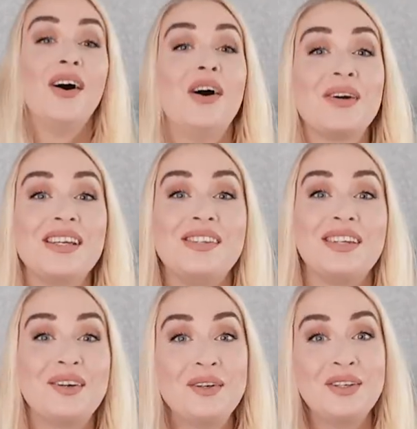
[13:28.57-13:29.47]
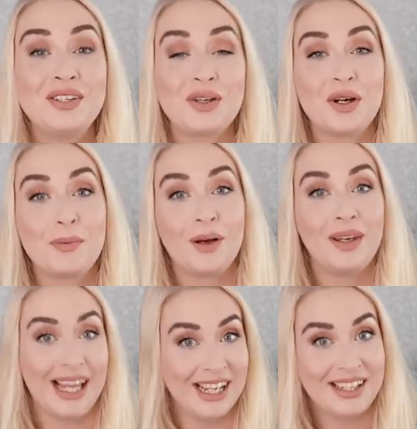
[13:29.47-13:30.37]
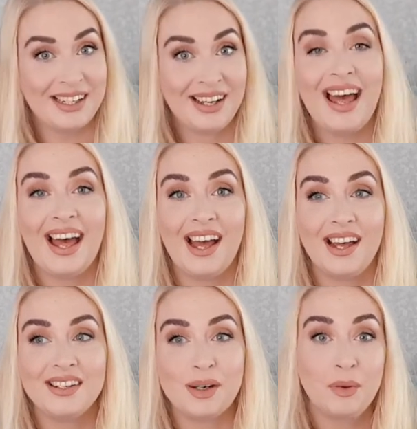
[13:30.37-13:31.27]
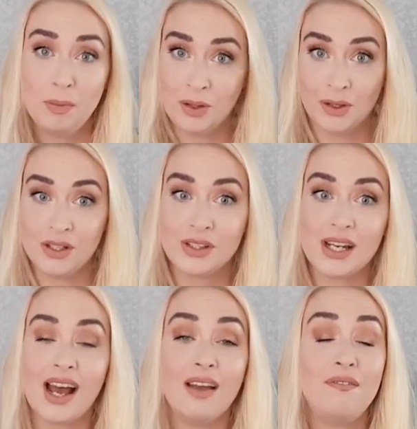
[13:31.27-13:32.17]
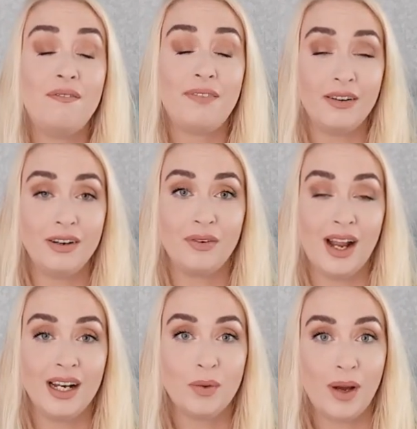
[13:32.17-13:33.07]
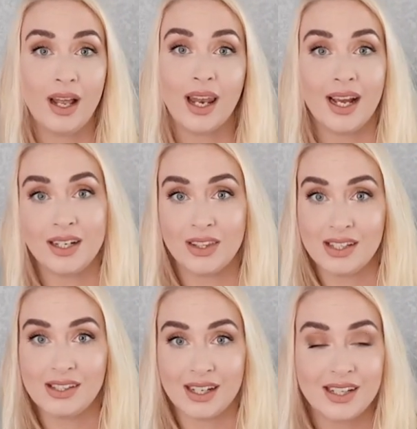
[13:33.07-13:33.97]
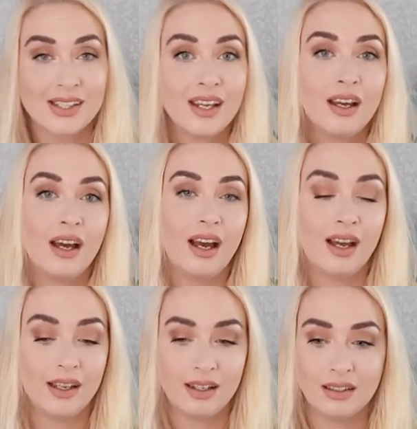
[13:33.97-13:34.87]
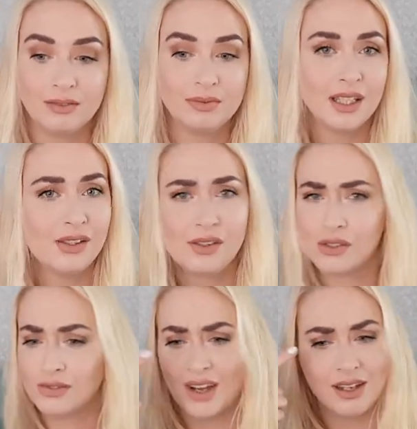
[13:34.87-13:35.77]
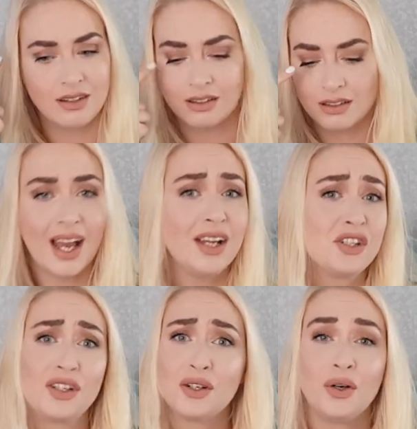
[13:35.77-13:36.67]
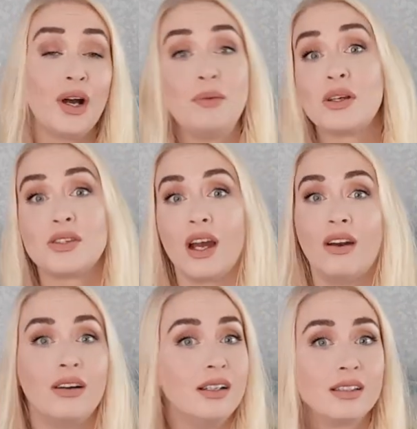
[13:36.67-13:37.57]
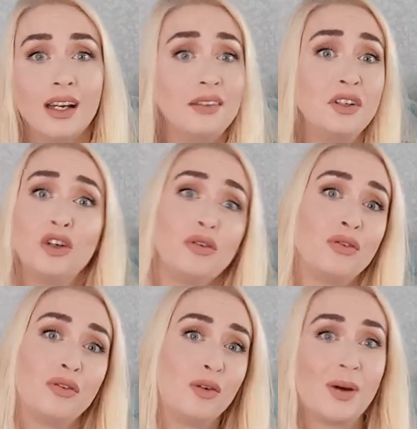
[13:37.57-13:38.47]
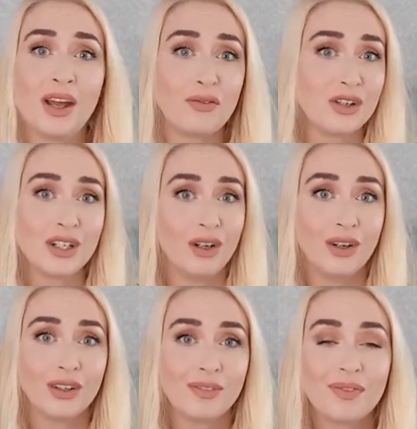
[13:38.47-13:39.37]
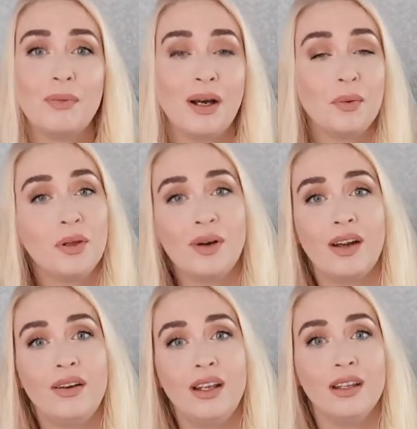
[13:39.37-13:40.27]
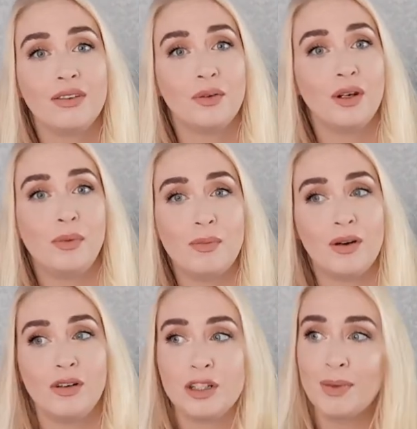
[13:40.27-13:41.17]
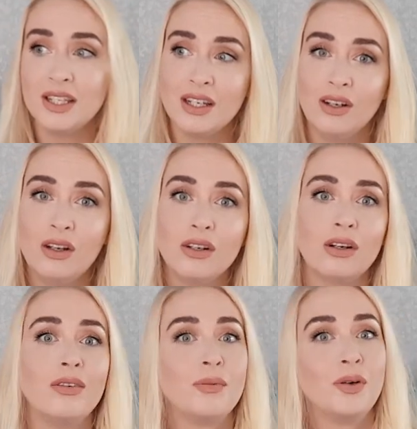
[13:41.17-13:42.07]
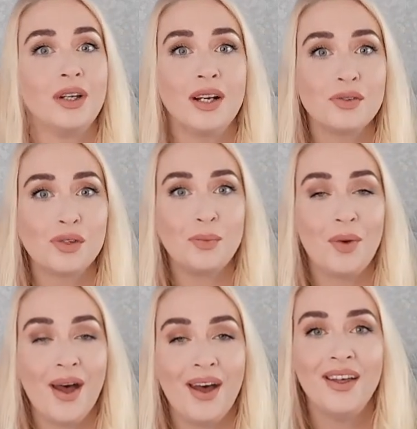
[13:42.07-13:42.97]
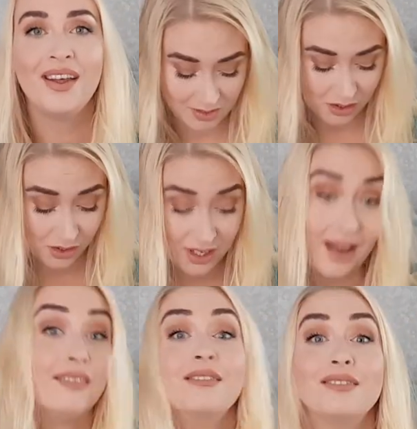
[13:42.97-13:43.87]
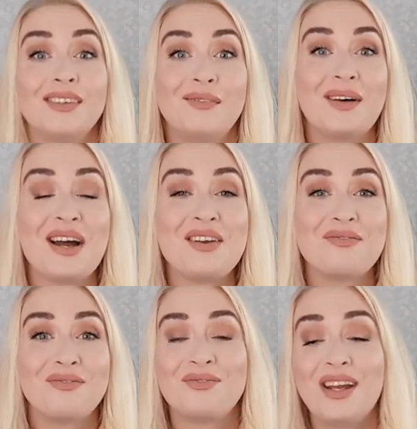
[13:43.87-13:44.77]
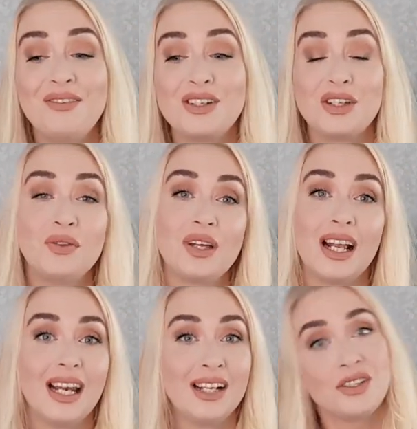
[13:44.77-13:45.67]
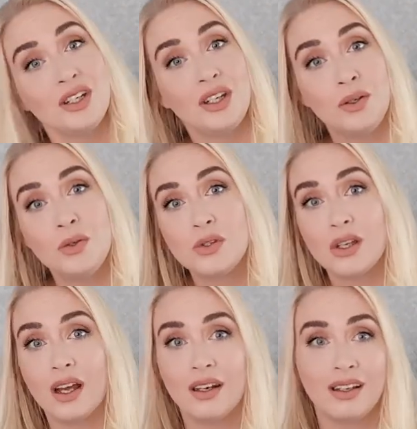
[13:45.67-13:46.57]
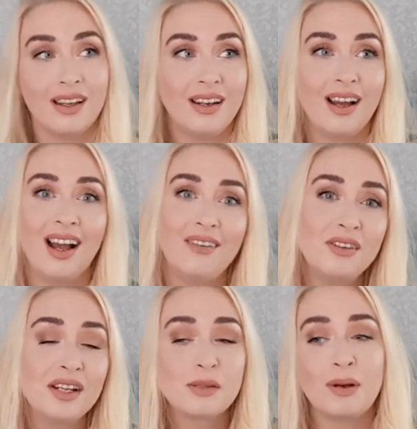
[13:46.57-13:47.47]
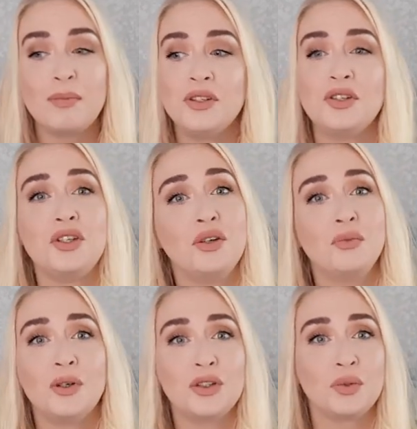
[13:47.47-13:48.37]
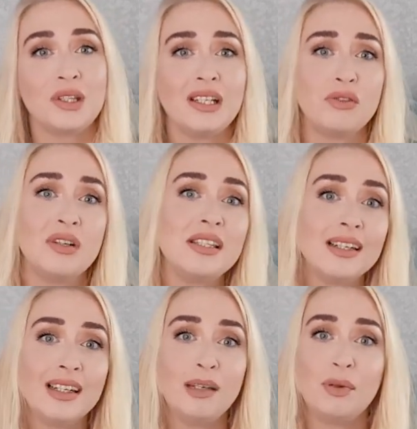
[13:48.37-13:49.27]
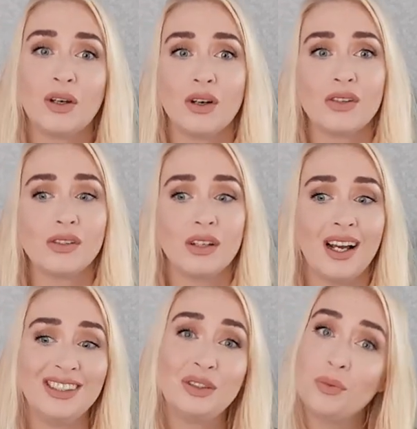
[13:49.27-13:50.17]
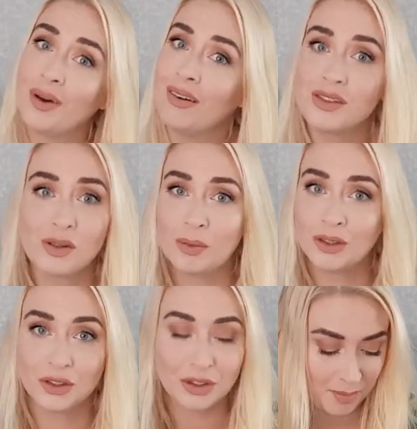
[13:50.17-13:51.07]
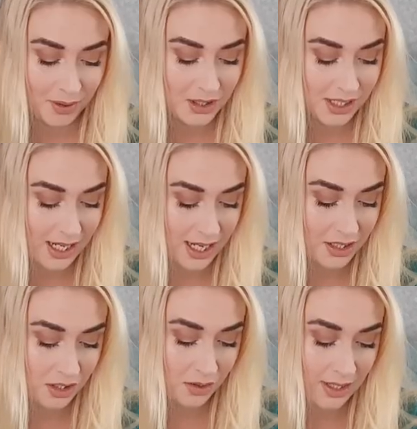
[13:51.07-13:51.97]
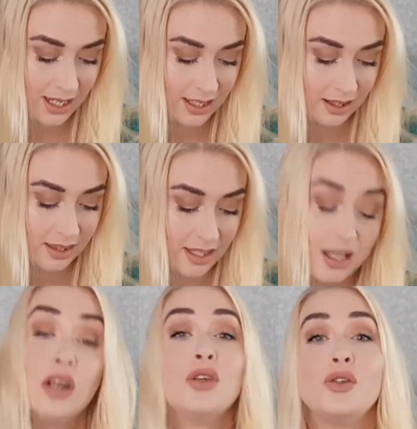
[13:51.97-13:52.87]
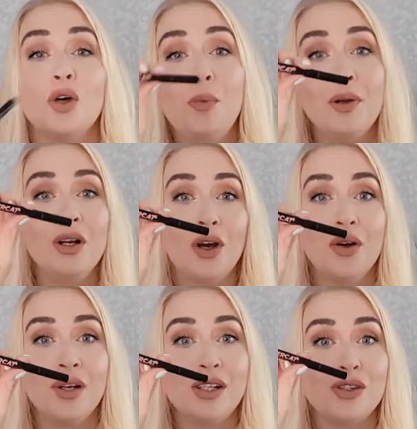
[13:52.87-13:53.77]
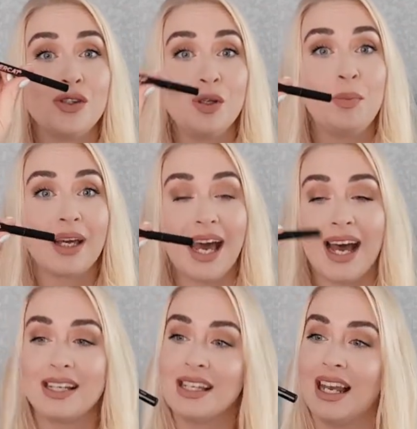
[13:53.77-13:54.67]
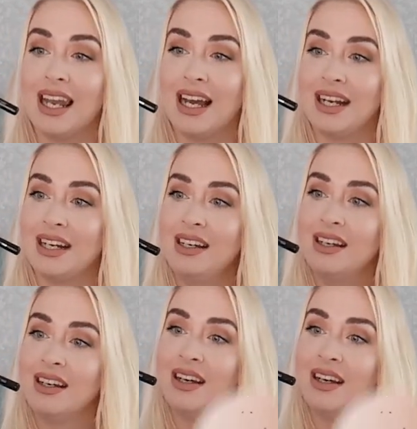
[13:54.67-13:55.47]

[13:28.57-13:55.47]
Okay, so now we're going to talk about liner. And I will be honest, I very rarely wear liner these days. I tend to just find that eyeshadow and mascara is kind of enough for my everyday look. But I will wear it if I want a bit more of a dramatic look or if I'm going out somewhere. So yeah, my favourite two that I like to use, and again, I haven't experimented too much with these recently because I don't wear it so much, but I do like the Soap & Glory Supercat liner.